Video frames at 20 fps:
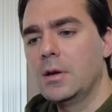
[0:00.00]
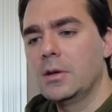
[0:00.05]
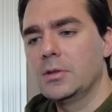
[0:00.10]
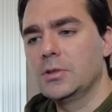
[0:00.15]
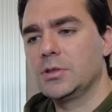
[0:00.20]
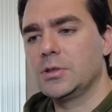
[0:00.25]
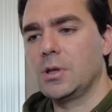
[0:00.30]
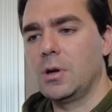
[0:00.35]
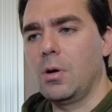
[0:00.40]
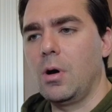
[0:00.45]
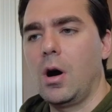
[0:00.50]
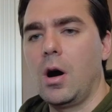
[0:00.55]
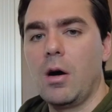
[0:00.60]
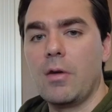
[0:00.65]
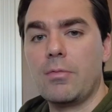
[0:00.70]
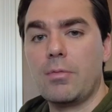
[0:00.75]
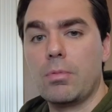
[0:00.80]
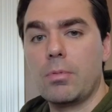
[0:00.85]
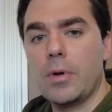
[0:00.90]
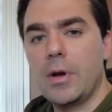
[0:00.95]
So
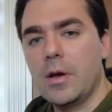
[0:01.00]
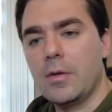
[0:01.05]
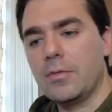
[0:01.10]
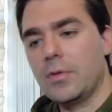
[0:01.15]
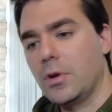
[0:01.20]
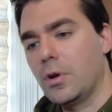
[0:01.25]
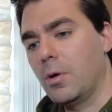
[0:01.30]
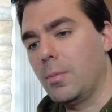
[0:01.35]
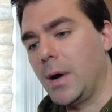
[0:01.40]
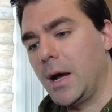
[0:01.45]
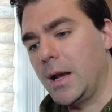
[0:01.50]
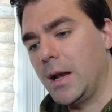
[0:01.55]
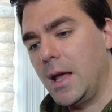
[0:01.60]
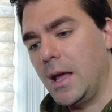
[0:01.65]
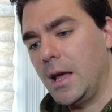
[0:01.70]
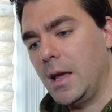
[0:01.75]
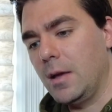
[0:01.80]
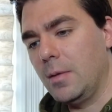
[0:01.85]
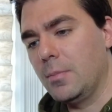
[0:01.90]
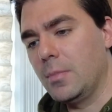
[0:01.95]
off riff, you know, my
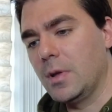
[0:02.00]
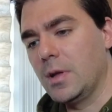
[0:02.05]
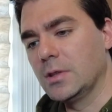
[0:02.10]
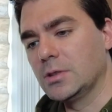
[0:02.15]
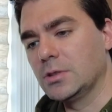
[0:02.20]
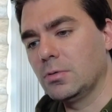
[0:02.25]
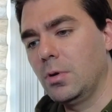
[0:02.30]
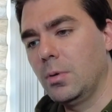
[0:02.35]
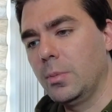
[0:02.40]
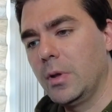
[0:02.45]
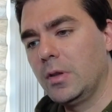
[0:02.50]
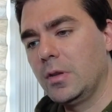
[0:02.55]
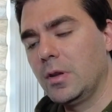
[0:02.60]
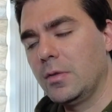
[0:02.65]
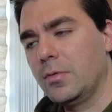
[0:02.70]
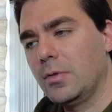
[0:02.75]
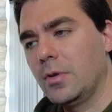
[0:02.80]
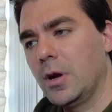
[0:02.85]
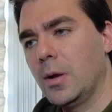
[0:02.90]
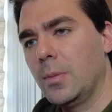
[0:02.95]
name is a little bit
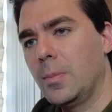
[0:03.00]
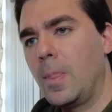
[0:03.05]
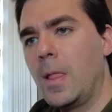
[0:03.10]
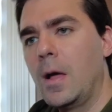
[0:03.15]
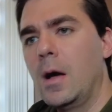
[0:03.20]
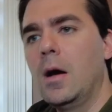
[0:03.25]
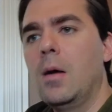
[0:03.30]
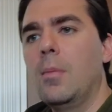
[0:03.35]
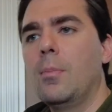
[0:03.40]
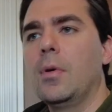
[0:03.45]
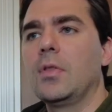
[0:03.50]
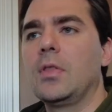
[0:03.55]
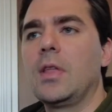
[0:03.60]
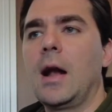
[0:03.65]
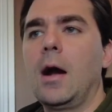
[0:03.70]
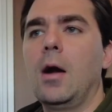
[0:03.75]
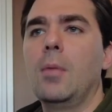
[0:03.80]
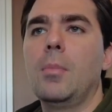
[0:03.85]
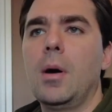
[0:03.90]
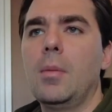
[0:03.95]
different. But then
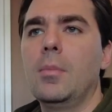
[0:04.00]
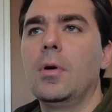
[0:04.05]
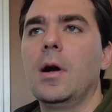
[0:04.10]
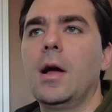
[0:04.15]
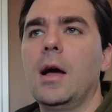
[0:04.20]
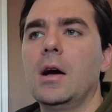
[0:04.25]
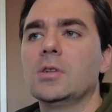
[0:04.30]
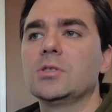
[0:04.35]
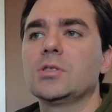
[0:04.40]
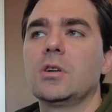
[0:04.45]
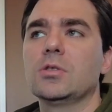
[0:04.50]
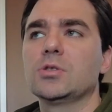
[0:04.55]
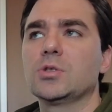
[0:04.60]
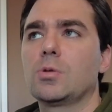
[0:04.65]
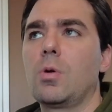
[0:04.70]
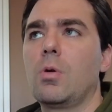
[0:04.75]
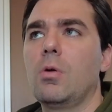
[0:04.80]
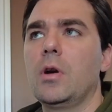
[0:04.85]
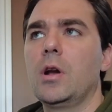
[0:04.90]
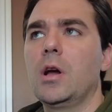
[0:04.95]
I remember as I was
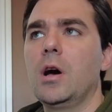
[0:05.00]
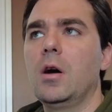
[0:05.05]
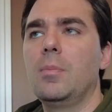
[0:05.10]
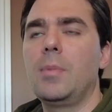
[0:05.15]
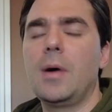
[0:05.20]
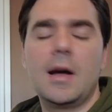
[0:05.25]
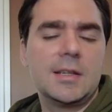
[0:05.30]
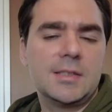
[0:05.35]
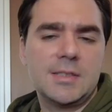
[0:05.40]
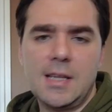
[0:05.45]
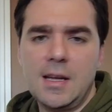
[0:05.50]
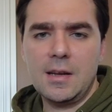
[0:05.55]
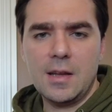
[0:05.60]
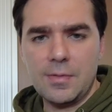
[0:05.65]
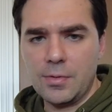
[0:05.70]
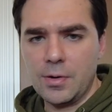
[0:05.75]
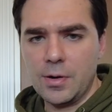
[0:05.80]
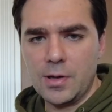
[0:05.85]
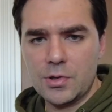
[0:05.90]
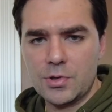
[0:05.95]
growing up, I just
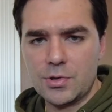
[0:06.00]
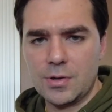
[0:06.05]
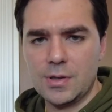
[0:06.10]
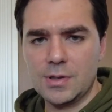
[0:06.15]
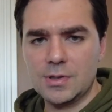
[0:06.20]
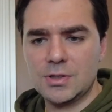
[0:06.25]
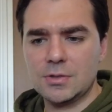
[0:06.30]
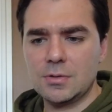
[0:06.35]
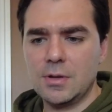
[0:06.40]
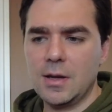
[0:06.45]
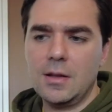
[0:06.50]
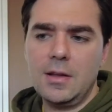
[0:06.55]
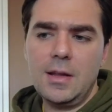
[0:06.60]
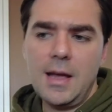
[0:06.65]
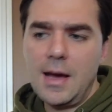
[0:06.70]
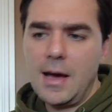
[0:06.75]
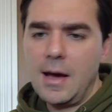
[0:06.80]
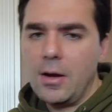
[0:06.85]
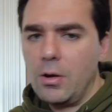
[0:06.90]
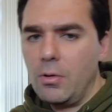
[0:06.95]
different interests. Like,
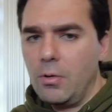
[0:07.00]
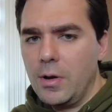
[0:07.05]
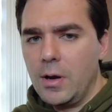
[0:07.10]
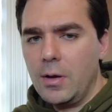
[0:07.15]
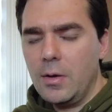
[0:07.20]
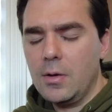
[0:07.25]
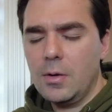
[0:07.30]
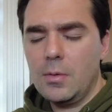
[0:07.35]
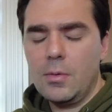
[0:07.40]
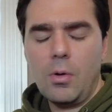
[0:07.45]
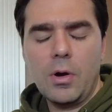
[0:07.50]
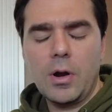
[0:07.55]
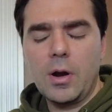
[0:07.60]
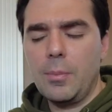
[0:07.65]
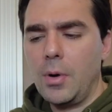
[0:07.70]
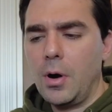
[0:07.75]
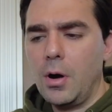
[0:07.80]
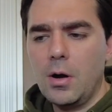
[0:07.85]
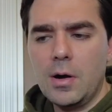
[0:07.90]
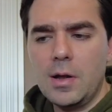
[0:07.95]
yeah, going to going to
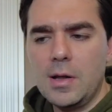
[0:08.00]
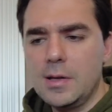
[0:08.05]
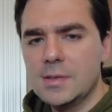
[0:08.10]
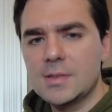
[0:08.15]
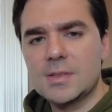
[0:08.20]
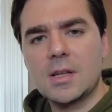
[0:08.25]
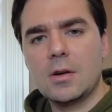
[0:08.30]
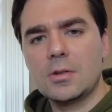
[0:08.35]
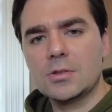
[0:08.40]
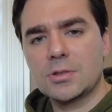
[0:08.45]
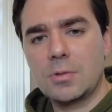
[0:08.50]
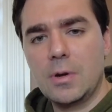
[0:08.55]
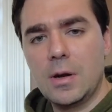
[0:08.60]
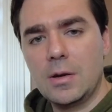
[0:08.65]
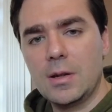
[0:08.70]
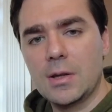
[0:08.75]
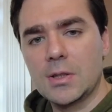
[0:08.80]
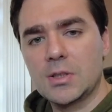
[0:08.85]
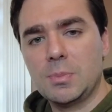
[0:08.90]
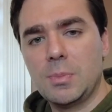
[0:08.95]
parties, that was
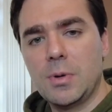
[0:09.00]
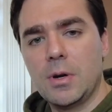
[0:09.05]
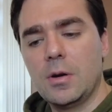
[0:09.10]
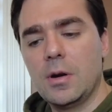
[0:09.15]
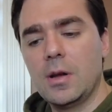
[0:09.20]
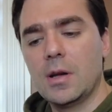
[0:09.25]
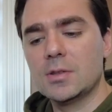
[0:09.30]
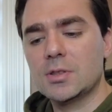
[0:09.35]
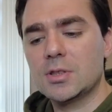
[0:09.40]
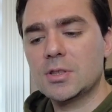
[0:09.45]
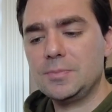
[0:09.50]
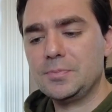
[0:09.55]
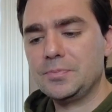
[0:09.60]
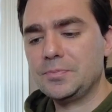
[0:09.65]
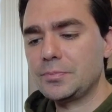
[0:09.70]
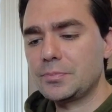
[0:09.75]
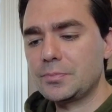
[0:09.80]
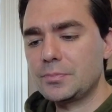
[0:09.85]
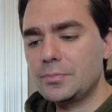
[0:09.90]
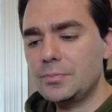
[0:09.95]
great to experience.
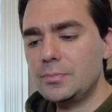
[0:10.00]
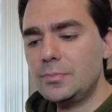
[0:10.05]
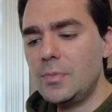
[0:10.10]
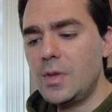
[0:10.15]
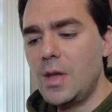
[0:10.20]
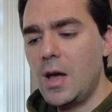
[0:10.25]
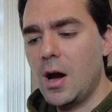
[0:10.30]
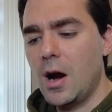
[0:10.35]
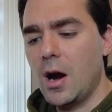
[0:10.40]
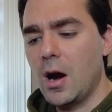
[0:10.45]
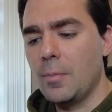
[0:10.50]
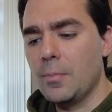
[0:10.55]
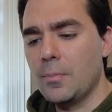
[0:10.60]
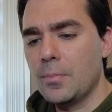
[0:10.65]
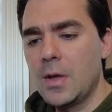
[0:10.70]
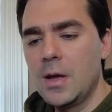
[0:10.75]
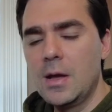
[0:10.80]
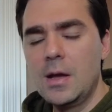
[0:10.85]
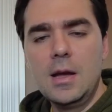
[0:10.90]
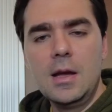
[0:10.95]
Um,
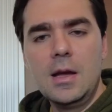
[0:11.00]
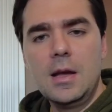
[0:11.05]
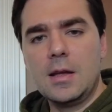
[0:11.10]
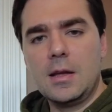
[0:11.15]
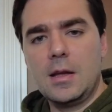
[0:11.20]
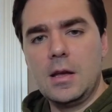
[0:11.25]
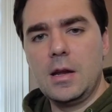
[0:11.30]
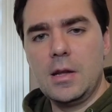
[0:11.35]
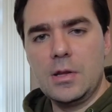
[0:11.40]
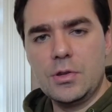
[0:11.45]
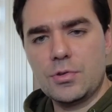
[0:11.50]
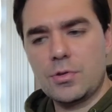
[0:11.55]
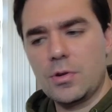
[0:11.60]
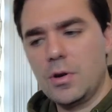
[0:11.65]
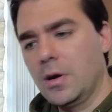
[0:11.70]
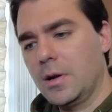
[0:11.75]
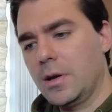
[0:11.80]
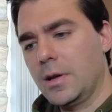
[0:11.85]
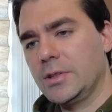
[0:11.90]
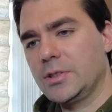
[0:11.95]
getting
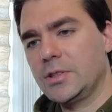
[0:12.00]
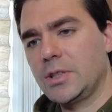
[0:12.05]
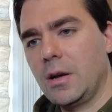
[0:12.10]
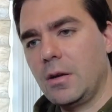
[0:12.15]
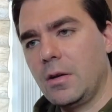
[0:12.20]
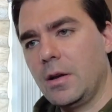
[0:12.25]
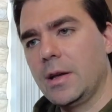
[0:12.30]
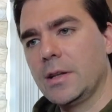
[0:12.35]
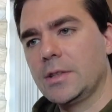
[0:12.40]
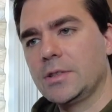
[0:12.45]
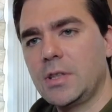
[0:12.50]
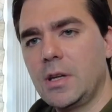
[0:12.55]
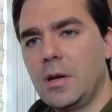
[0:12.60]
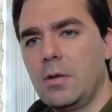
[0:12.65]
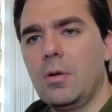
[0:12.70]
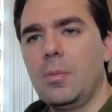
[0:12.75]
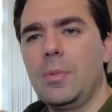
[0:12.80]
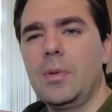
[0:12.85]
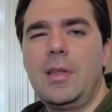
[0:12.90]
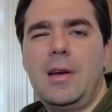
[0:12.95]
drunk, etc.,
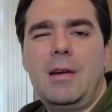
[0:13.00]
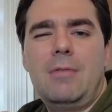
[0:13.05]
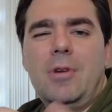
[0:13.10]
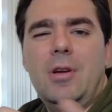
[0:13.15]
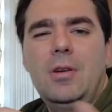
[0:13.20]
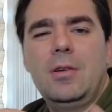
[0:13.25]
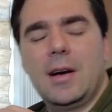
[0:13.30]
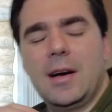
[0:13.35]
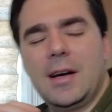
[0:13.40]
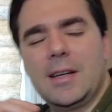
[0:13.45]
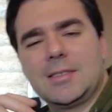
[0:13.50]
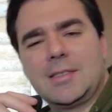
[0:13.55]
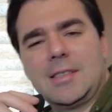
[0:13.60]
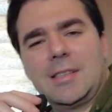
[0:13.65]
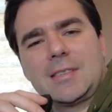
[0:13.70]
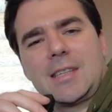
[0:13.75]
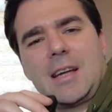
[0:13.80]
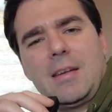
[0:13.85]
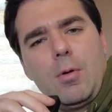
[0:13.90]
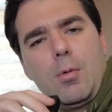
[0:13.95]
etc. But then I realized
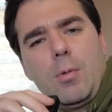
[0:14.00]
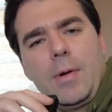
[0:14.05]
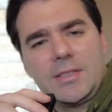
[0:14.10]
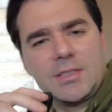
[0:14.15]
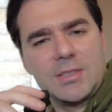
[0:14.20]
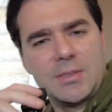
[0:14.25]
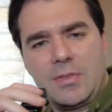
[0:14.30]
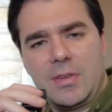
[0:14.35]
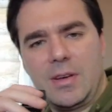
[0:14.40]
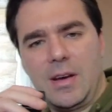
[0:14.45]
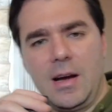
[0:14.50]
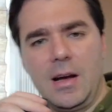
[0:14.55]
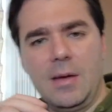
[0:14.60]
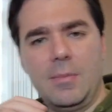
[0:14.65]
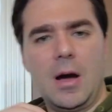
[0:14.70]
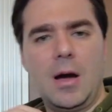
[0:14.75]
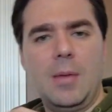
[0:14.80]
it's kind of a waste of time.